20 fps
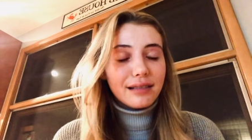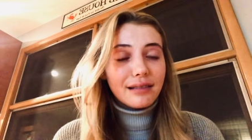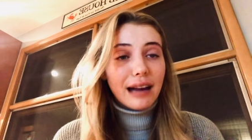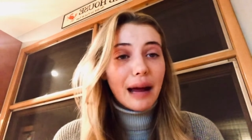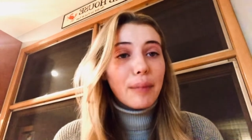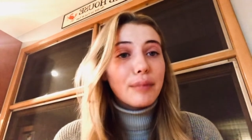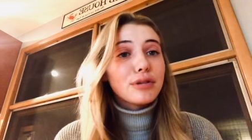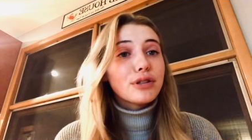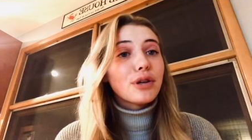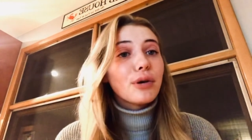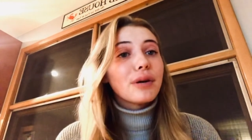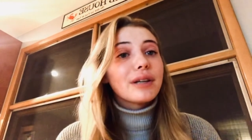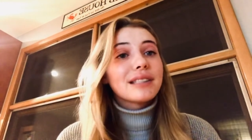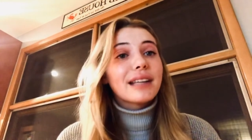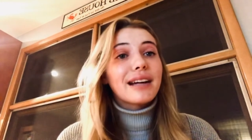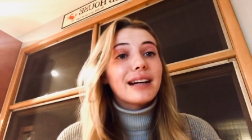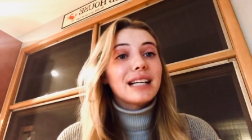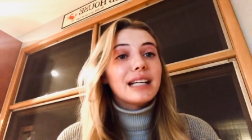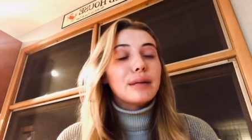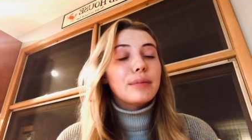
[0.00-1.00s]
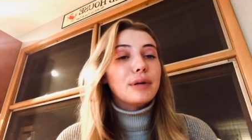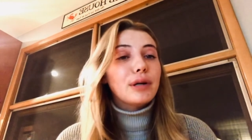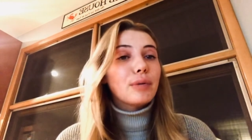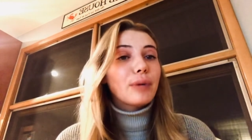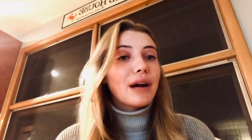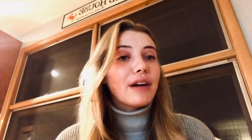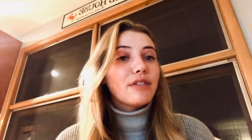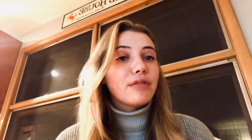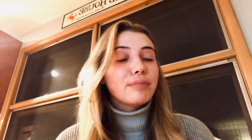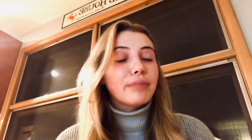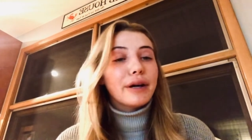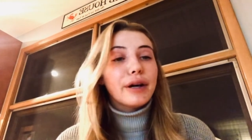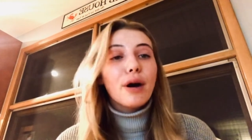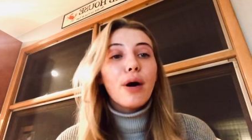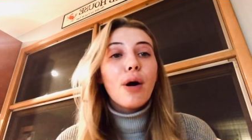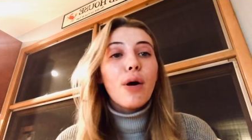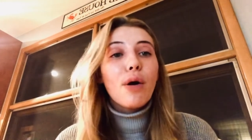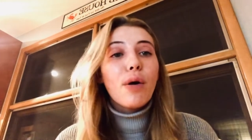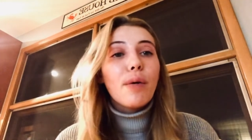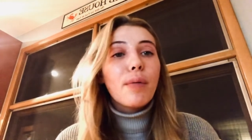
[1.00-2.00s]
I'm so excited to be away from my
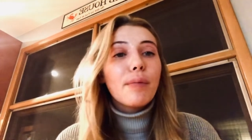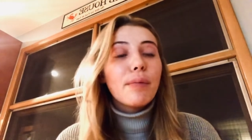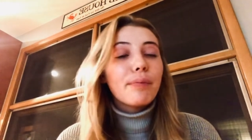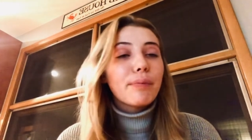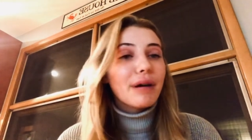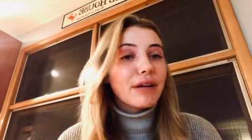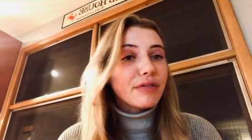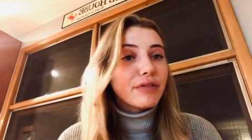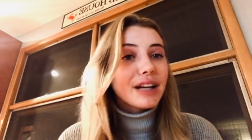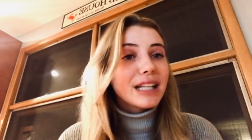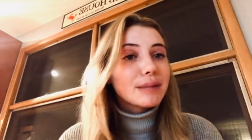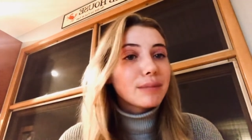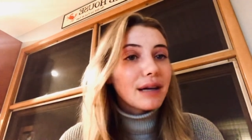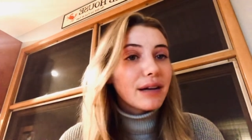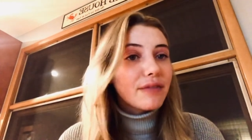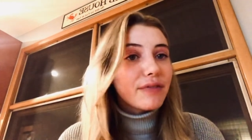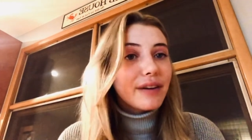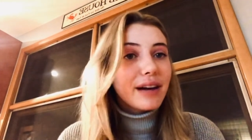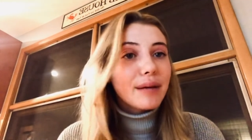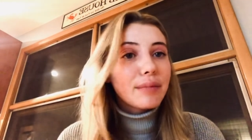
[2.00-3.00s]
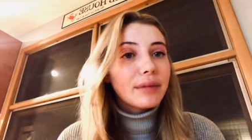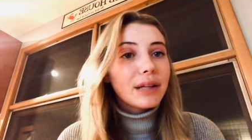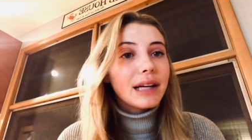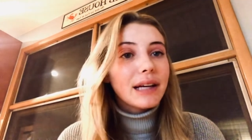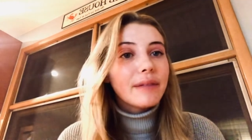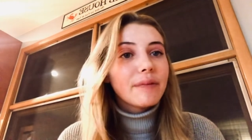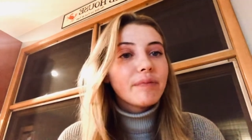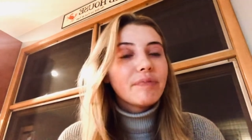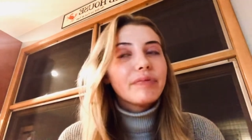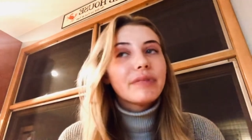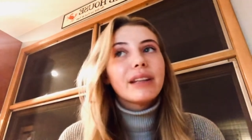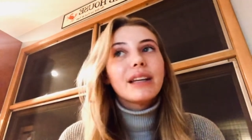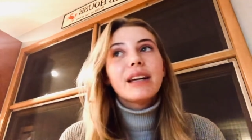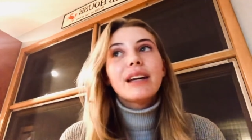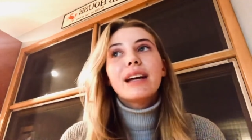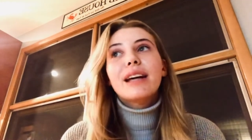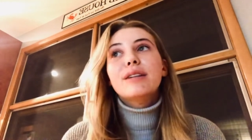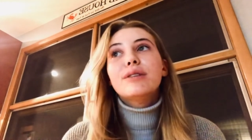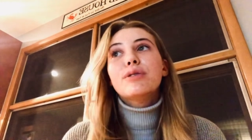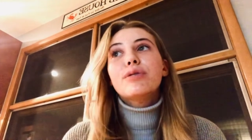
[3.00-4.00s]
home, my friends, my family,
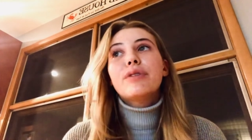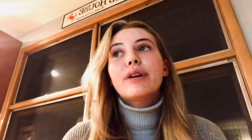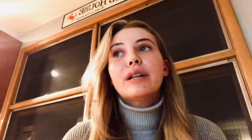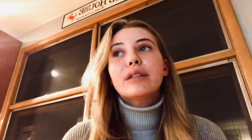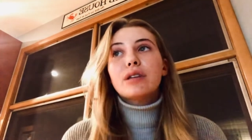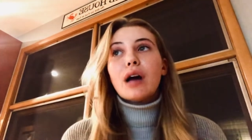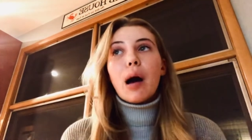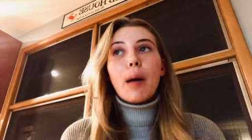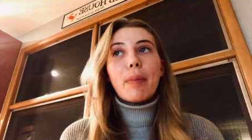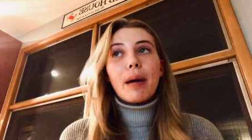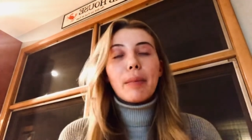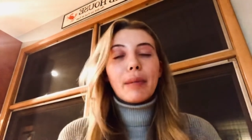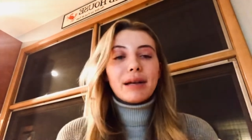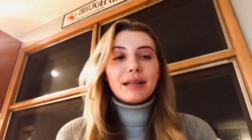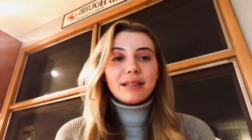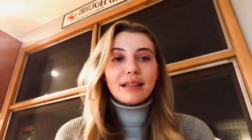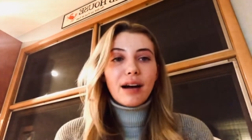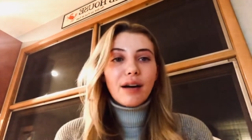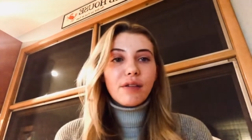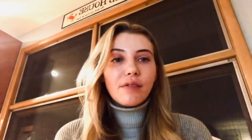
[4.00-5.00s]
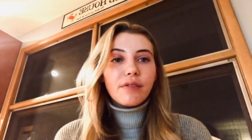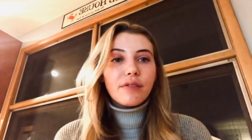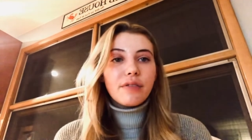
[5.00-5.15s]
and do things all by myself.